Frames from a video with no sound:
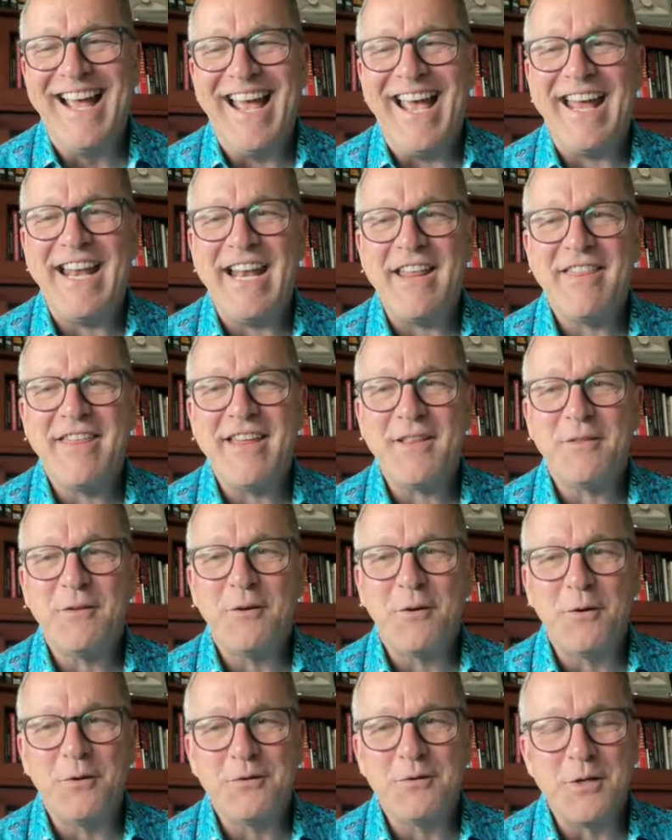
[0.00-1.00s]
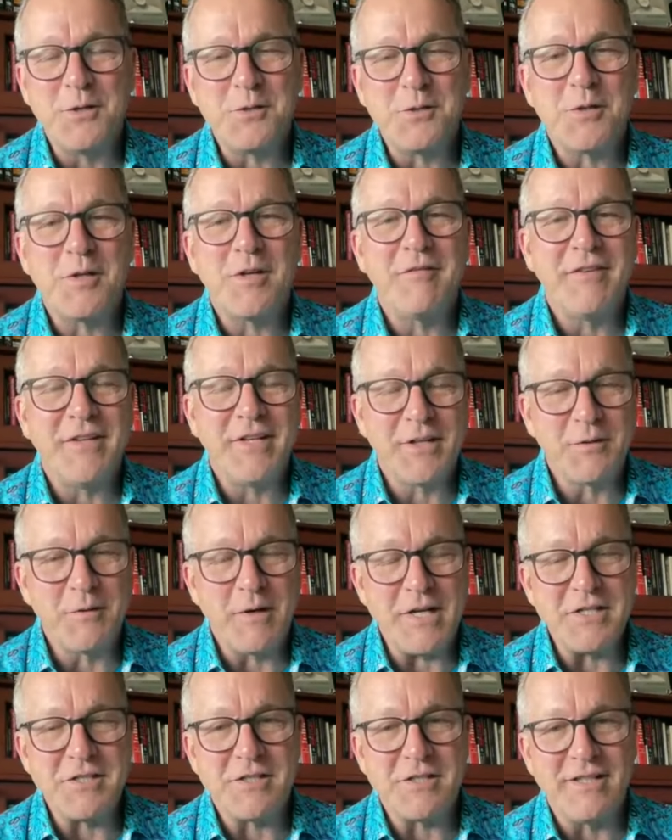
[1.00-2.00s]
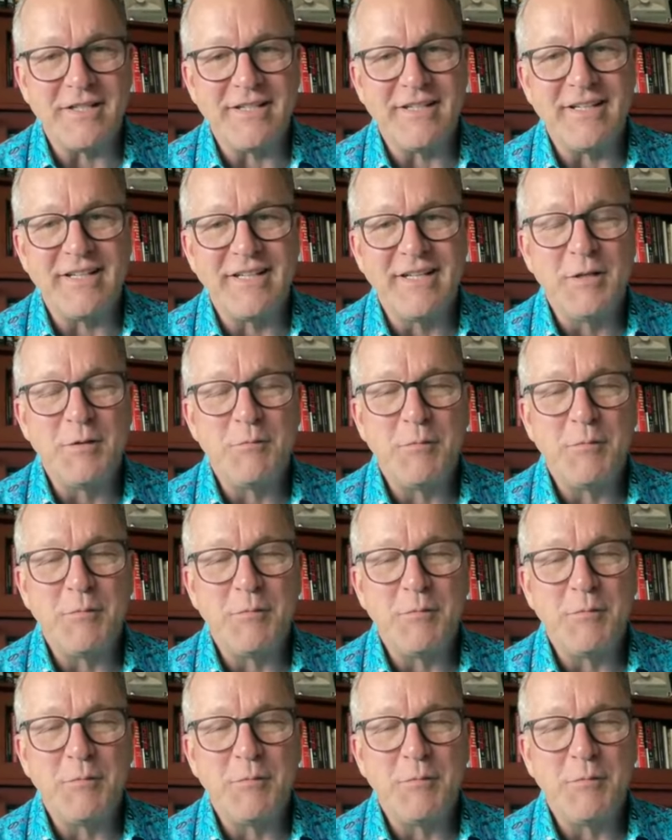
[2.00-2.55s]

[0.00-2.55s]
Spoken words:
And I think the whole notion of integration